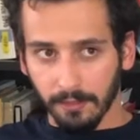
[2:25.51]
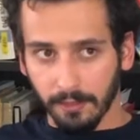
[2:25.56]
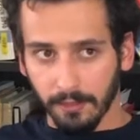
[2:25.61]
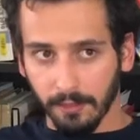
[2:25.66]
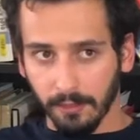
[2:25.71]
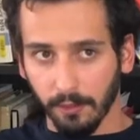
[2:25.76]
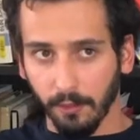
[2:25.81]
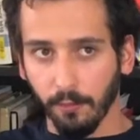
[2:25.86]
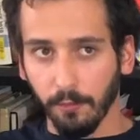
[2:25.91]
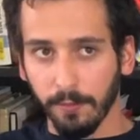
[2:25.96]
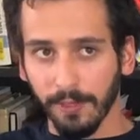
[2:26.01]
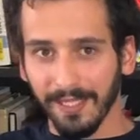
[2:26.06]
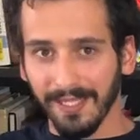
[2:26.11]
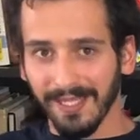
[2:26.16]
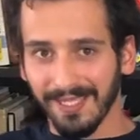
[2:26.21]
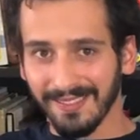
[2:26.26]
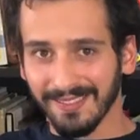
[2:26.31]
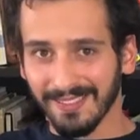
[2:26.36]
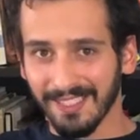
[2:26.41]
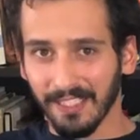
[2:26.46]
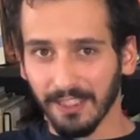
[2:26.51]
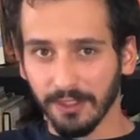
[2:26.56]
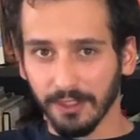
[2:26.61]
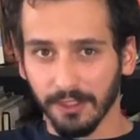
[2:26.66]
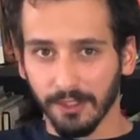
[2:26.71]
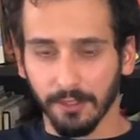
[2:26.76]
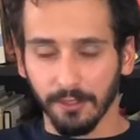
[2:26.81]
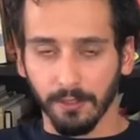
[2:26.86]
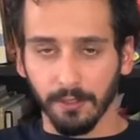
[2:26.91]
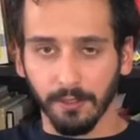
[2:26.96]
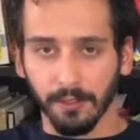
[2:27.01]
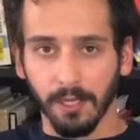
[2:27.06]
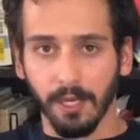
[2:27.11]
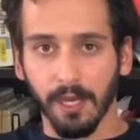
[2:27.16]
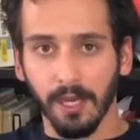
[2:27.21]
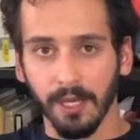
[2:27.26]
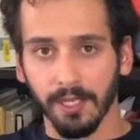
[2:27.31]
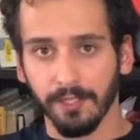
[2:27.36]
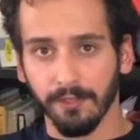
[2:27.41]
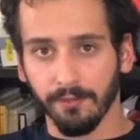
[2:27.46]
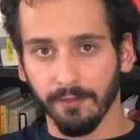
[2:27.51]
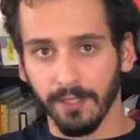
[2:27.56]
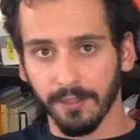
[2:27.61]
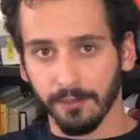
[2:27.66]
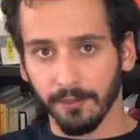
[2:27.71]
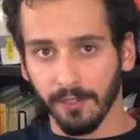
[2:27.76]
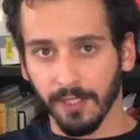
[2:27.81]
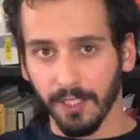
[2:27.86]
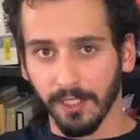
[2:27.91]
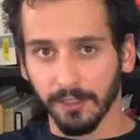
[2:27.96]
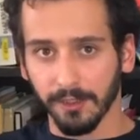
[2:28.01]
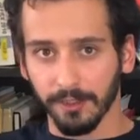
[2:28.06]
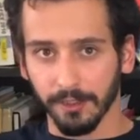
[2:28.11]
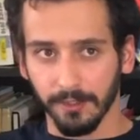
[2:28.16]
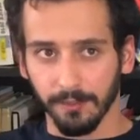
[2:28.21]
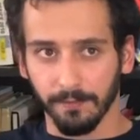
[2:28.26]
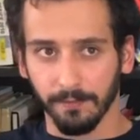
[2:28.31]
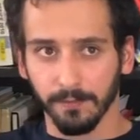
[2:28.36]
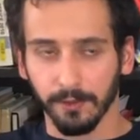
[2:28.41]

globalization on higher education.